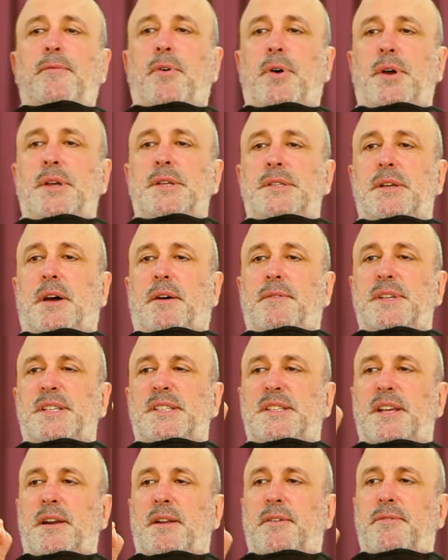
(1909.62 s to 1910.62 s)
voice of a
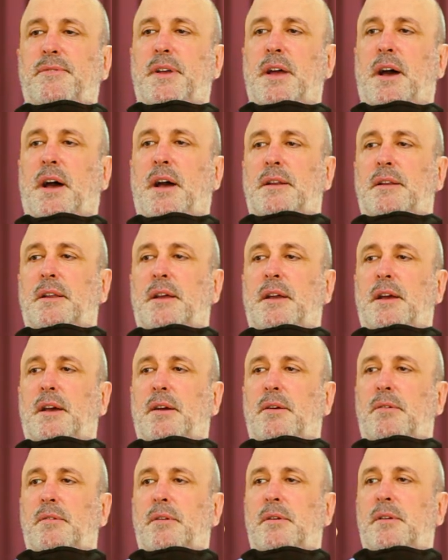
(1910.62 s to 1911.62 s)
son of God,
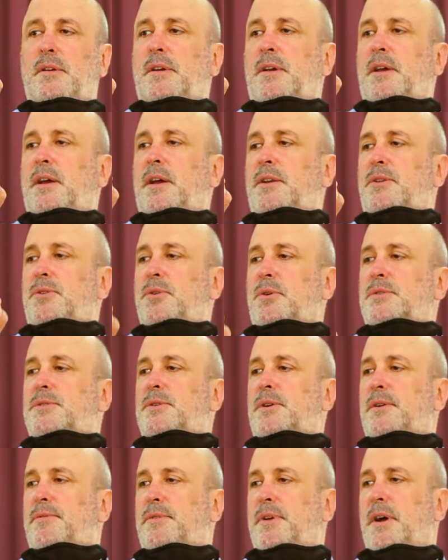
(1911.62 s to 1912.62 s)
a, a
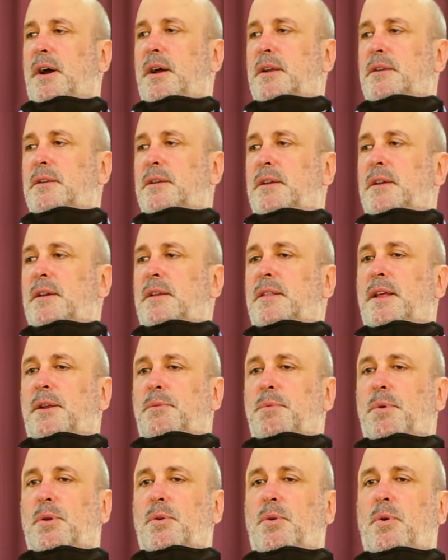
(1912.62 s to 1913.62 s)
daughter of God,
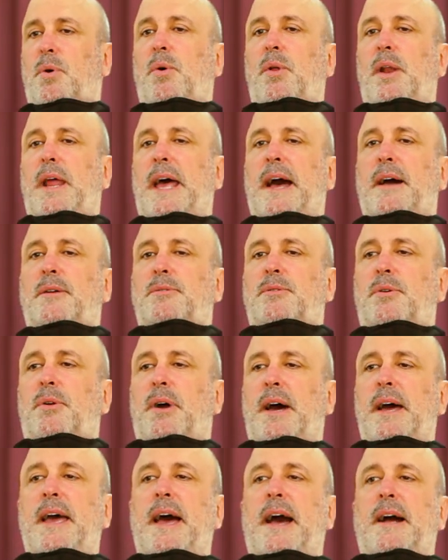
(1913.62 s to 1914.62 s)
that will call out,
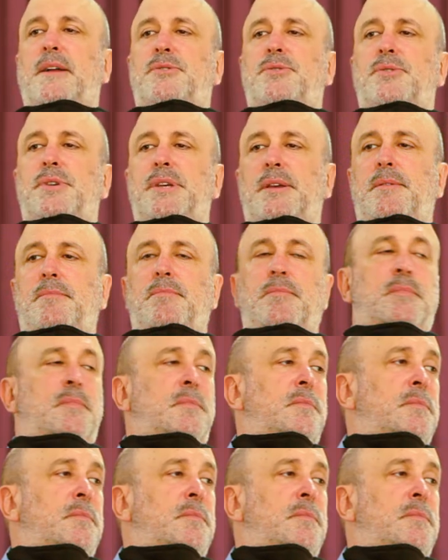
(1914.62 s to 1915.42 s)
cry out to Him.